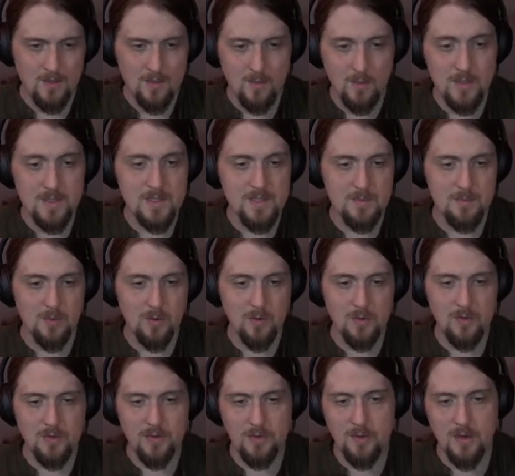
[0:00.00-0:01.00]
Once
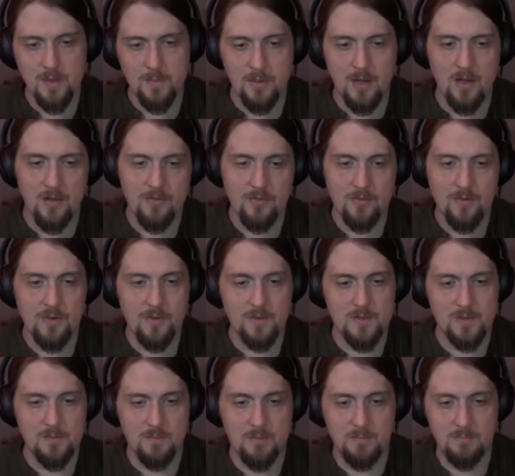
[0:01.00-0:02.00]
more the grey palfrey
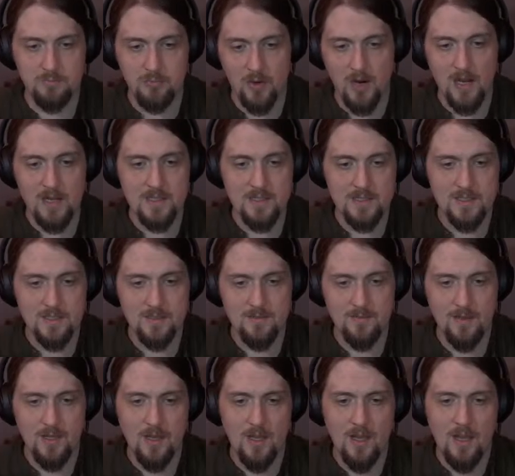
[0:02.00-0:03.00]
was brought,
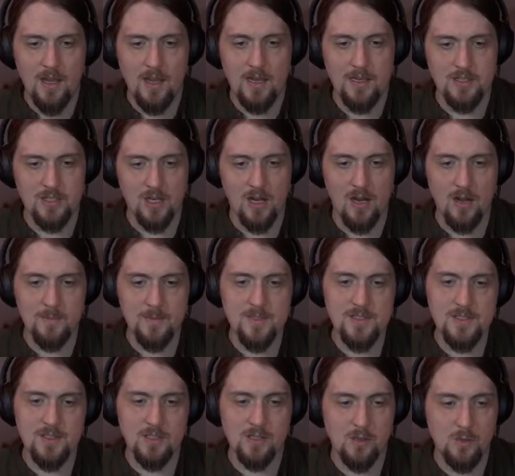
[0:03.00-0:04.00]
and
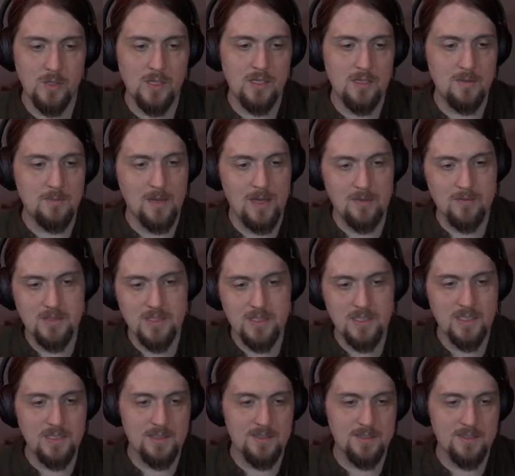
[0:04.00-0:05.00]
Thomas and the queen mounted
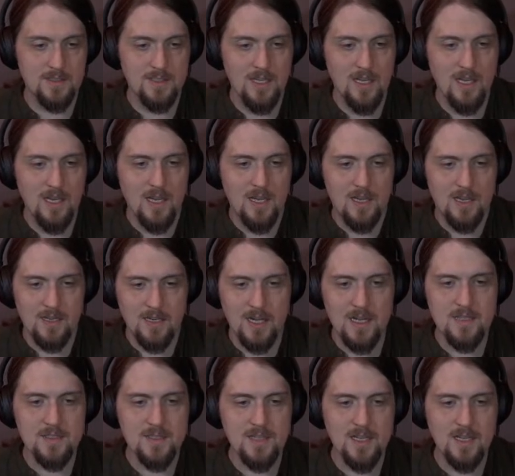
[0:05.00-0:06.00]
it, and
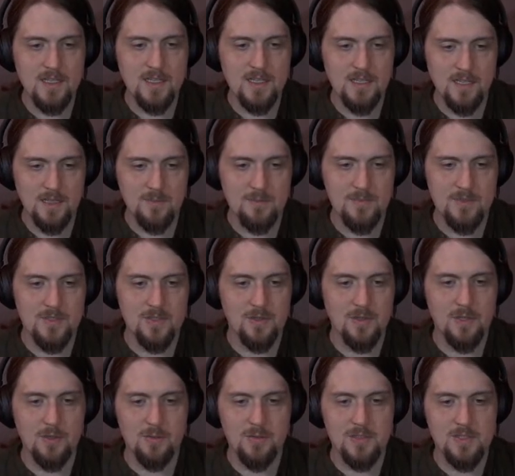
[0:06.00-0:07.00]
as they had come, so
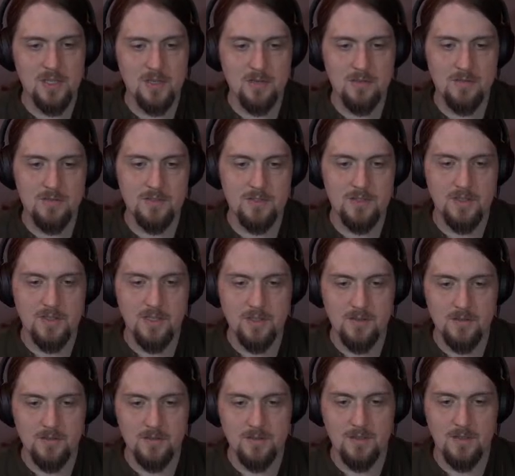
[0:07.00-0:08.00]
they returned to the
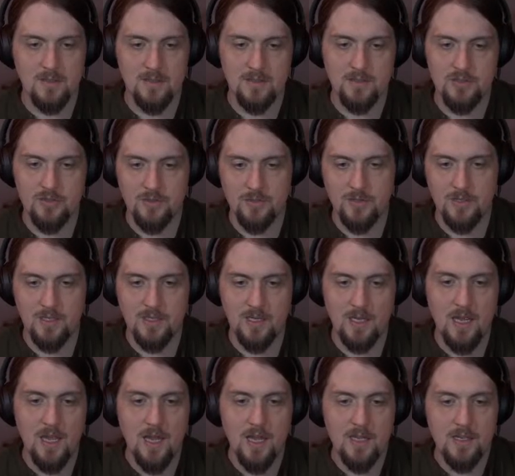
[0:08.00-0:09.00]
Ildon
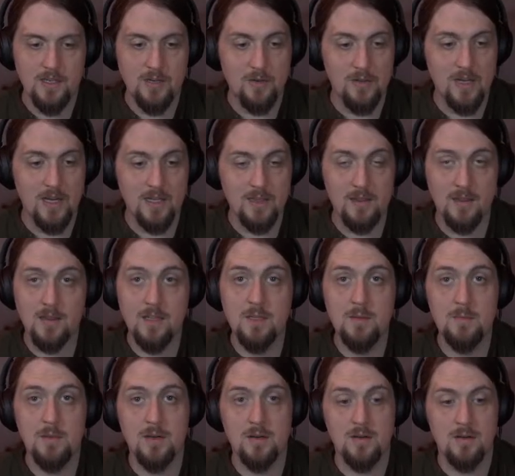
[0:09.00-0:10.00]
tree near the Huntly
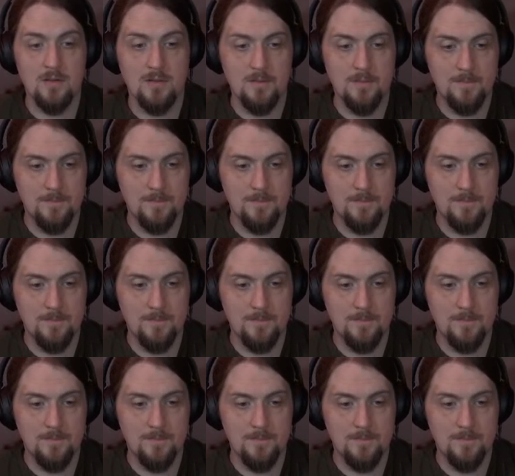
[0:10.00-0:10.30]
Burn.